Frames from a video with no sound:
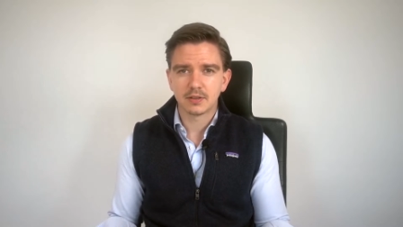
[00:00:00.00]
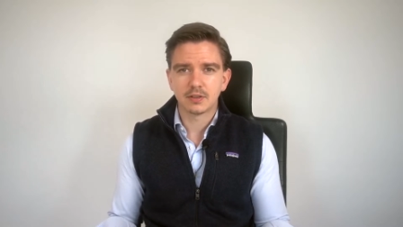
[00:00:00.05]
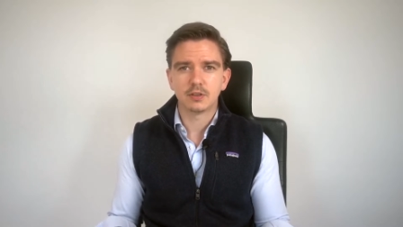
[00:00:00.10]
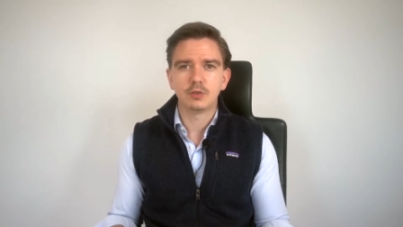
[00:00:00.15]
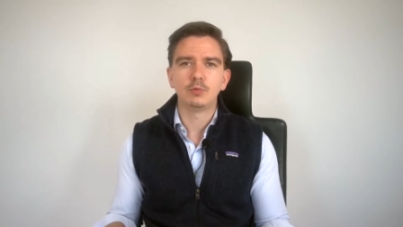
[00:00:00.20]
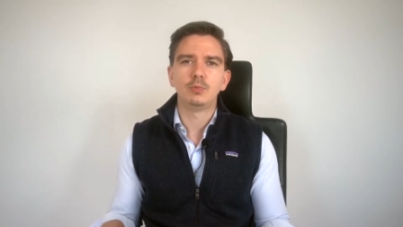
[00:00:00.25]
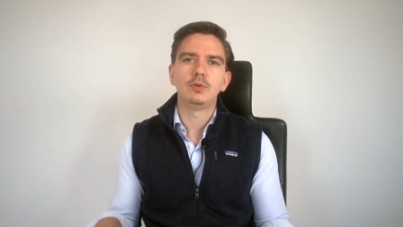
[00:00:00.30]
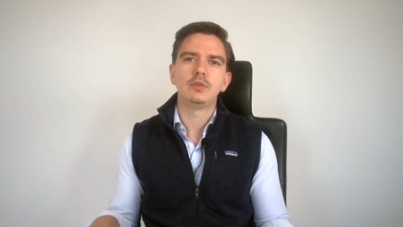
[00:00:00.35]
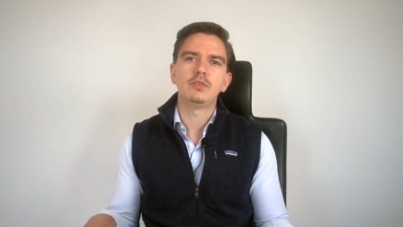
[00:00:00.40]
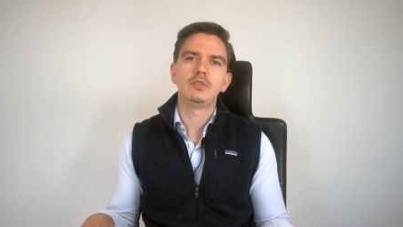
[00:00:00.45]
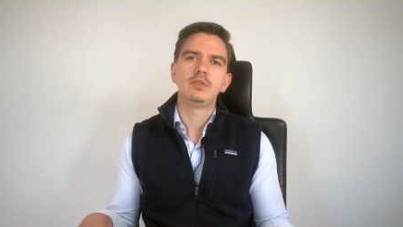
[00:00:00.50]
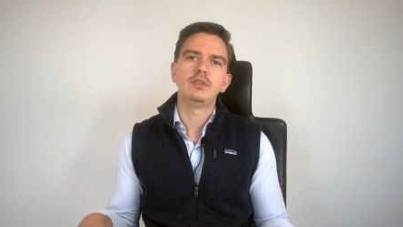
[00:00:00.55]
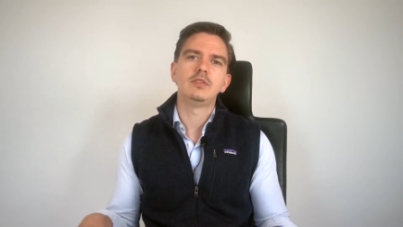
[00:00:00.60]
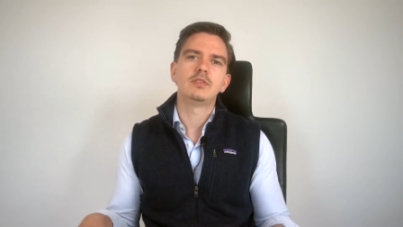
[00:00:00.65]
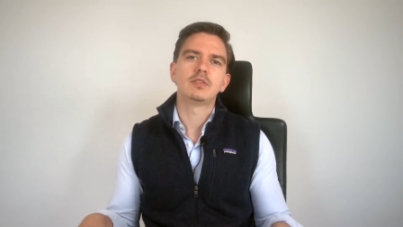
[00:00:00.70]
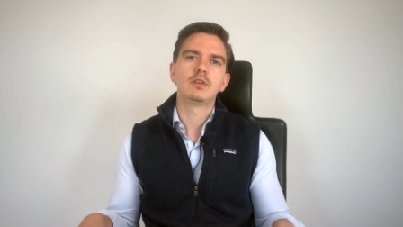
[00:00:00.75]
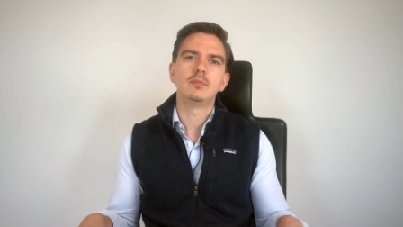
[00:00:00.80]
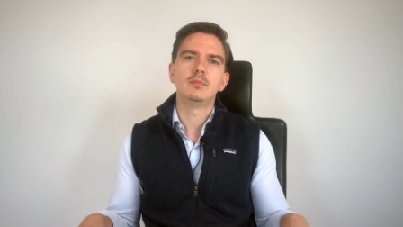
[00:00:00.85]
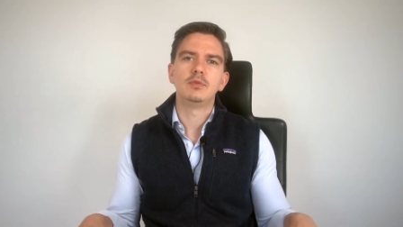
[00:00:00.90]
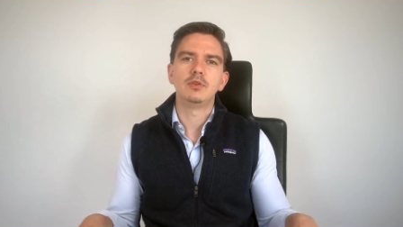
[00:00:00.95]
Do we see
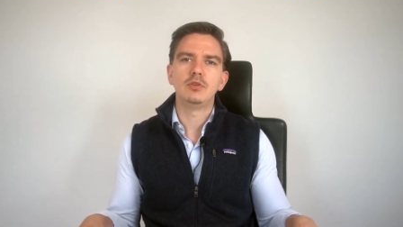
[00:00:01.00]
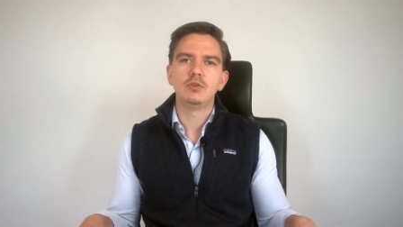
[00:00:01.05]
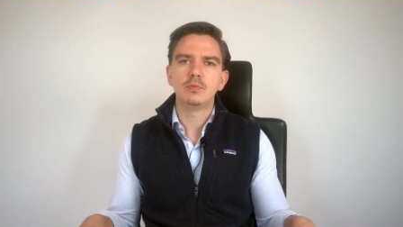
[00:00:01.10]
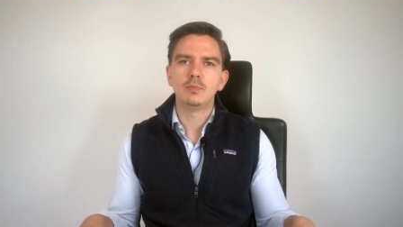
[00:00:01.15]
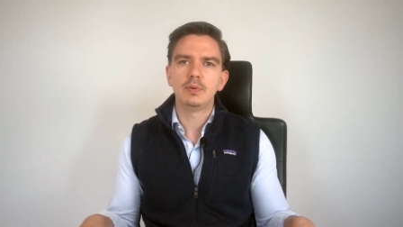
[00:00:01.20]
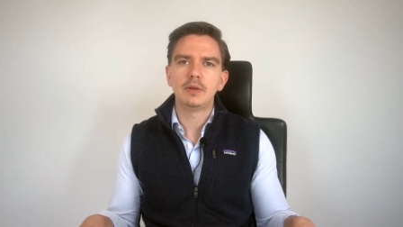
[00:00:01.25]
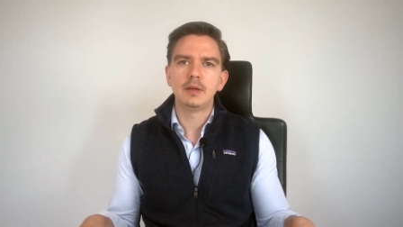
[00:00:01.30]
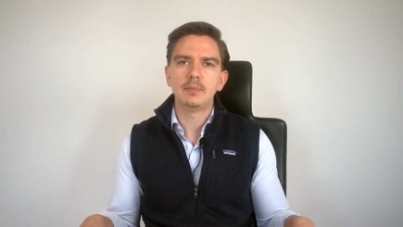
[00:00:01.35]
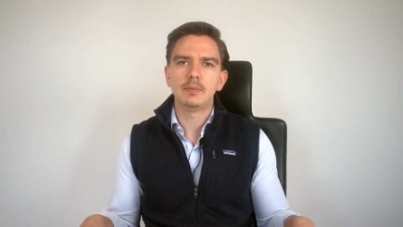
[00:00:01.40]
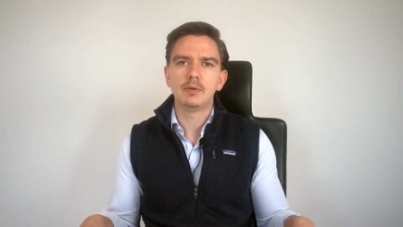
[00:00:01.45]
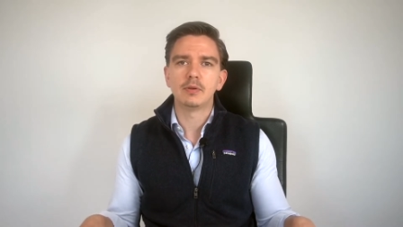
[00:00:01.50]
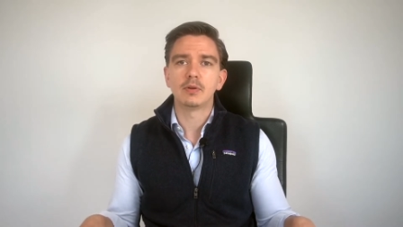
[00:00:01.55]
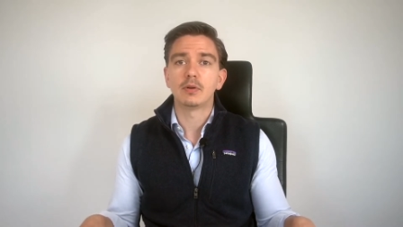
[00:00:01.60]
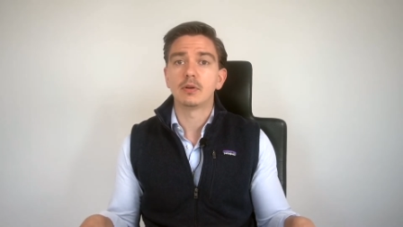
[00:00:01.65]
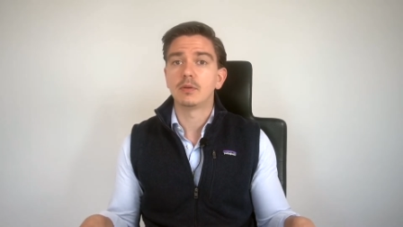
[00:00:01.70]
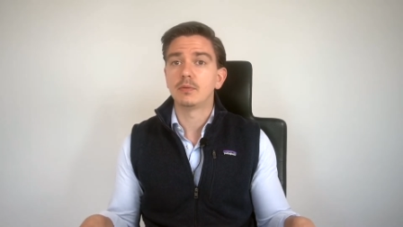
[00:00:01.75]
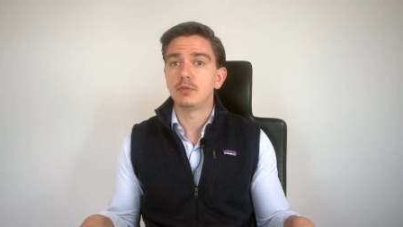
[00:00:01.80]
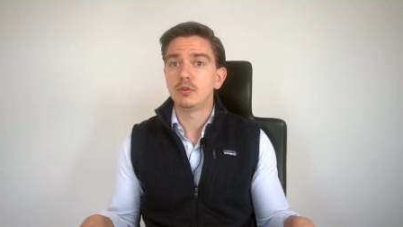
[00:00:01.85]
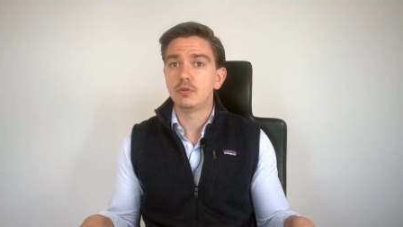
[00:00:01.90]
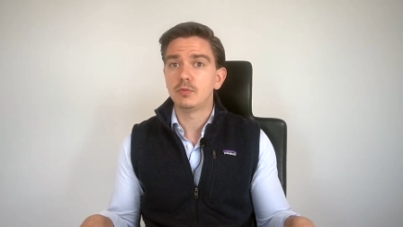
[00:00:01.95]
some new people or
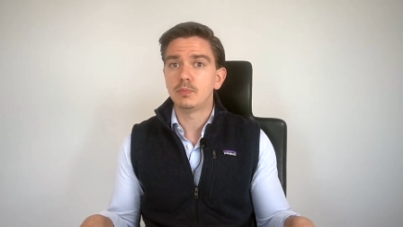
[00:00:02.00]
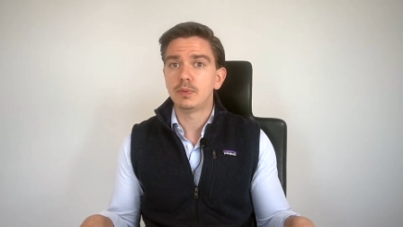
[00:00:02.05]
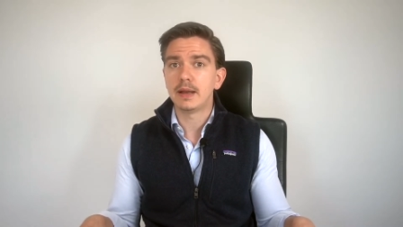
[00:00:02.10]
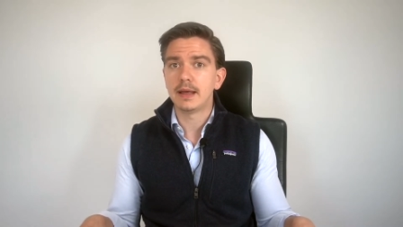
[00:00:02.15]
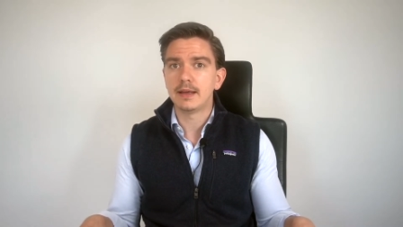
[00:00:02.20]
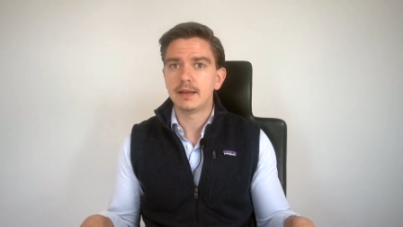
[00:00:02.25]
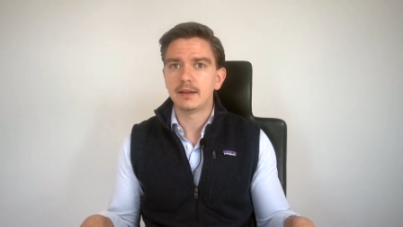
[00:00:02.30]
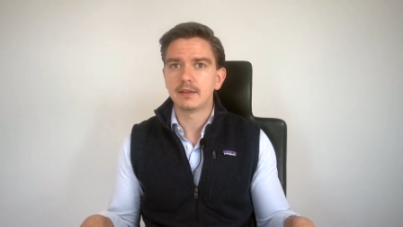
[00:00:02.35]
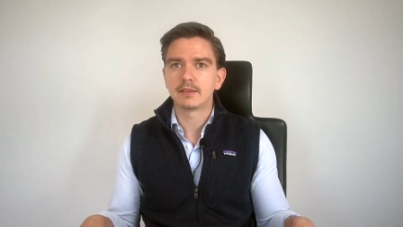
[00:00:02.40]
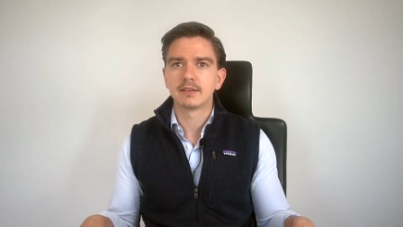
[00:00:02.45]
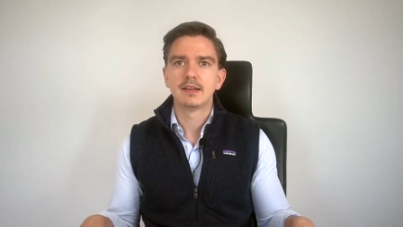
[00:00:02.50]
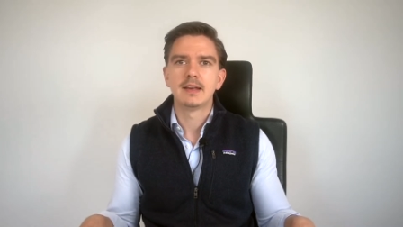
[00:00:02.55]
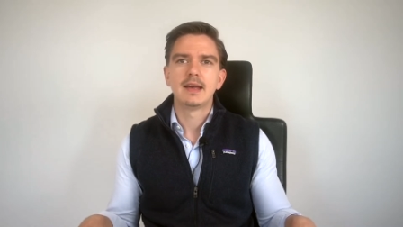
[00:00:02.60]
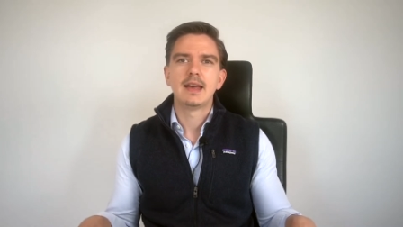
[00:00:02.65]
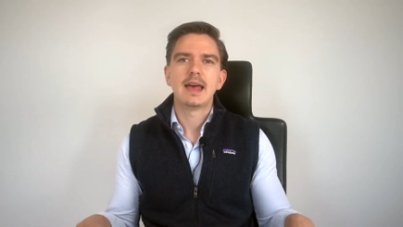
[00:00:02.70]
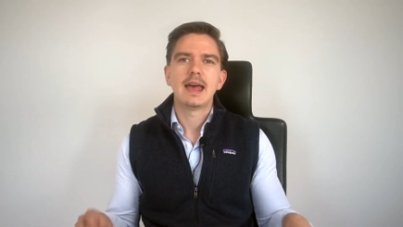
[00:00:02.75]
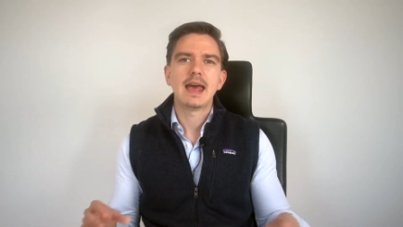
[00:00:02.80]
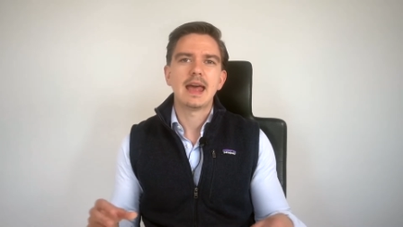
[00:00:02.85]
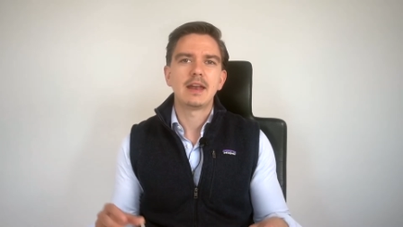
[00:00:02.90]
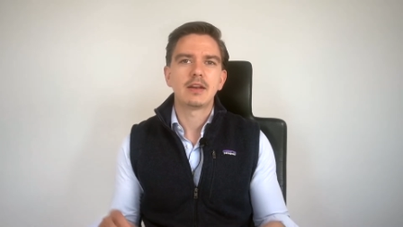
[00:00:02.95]
new players
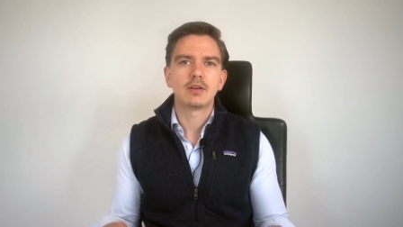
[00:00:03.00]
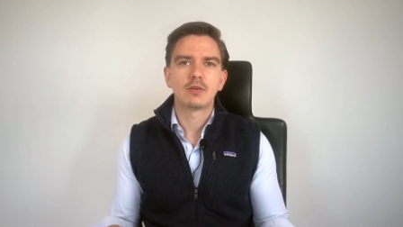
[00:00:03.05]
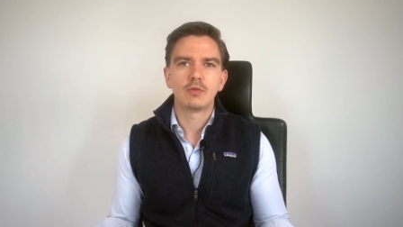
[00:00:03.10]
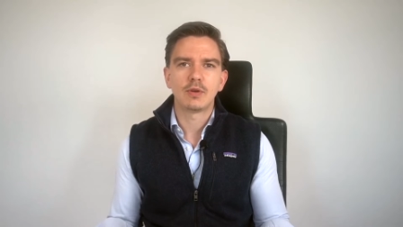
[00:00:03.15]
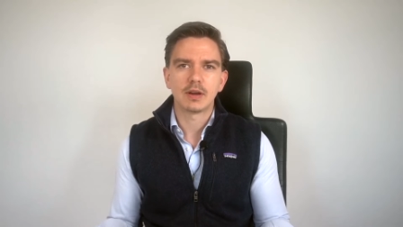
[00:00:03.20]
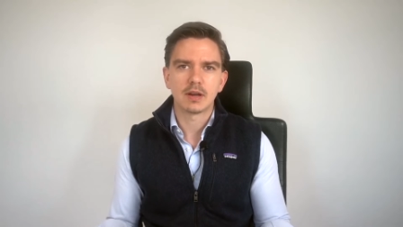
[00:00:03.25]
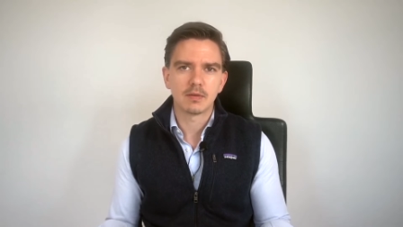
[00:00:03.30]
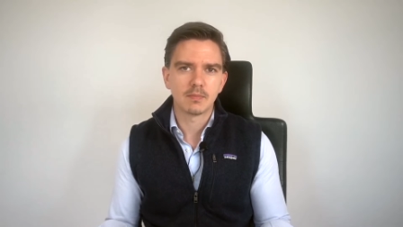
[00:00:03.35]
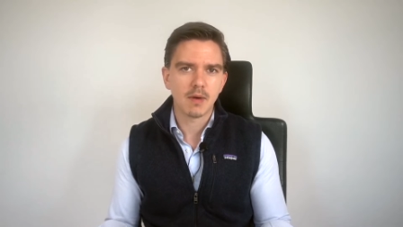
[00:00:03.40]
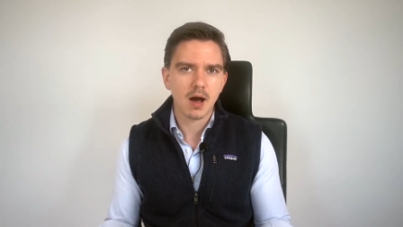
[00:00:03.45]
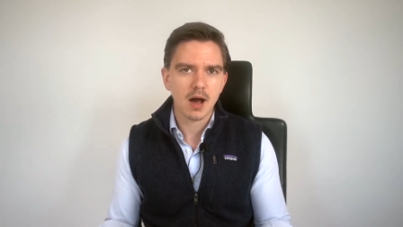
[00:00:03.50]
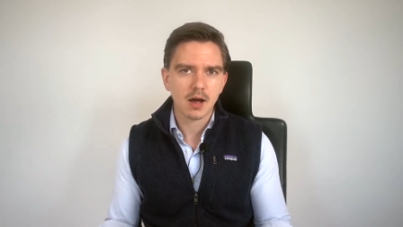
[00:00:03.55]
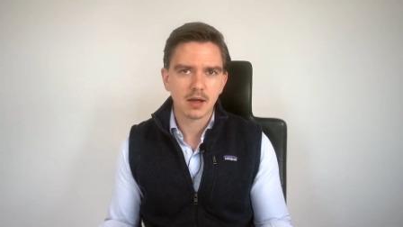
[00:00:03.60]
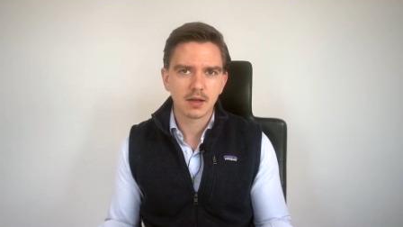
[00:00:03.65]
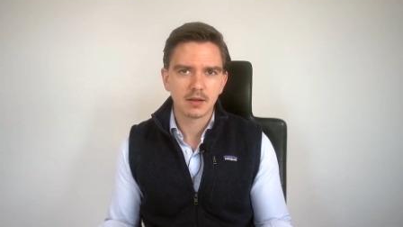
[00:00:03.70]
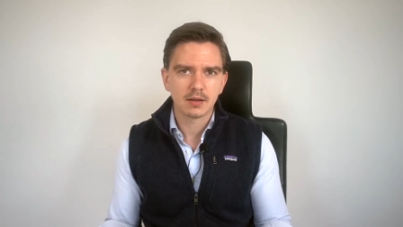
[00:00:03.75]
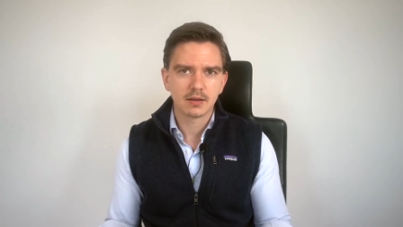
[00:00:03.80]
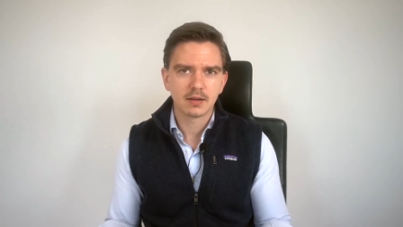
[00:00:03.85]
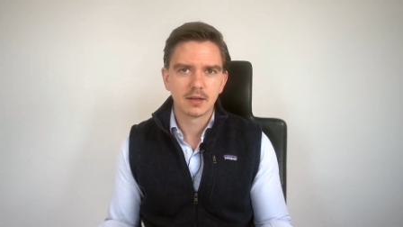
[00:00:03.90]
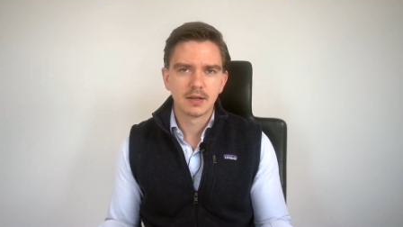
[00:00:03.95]
entering the
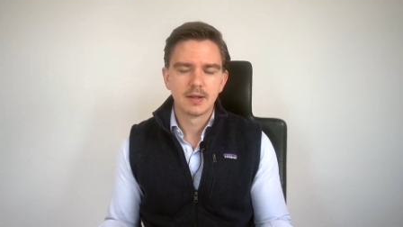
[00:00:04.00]
market?